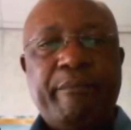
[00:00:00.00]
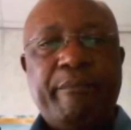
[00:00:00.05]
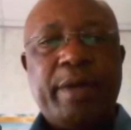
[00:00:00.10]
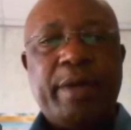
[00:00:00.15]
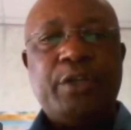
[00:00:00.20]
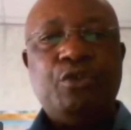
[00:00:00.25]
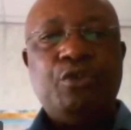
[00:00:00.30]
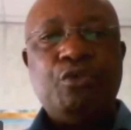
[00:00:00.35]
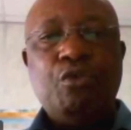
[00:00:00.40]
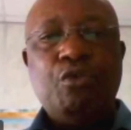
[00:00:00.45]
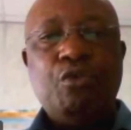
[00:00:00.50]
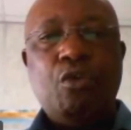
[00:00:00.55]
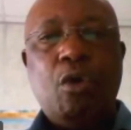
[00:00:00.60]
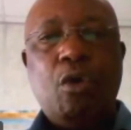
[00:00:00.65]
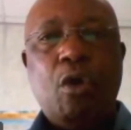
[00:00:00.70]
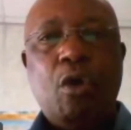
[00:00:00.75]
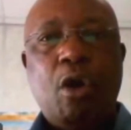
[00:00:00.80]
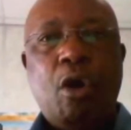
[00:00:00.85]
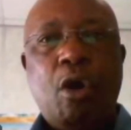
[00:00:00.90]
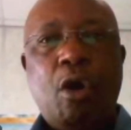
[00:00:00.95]
Number
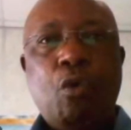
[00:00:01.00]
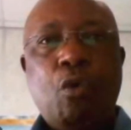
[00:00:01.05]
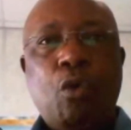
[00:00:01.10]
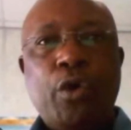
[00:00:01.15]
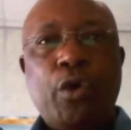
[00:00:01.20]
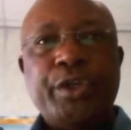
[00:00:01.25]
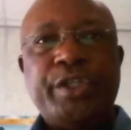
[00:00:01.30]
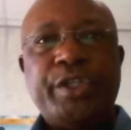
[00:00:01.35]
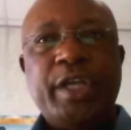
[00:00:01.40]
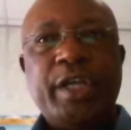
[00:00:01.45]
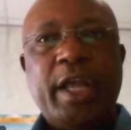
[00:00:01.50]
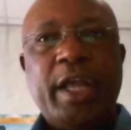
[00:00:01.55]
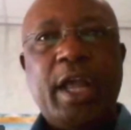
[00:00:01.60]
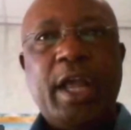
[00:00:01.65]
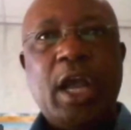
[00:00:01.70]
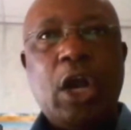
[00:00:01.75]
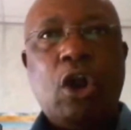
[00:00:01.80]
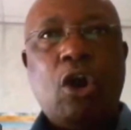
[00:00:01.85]
two was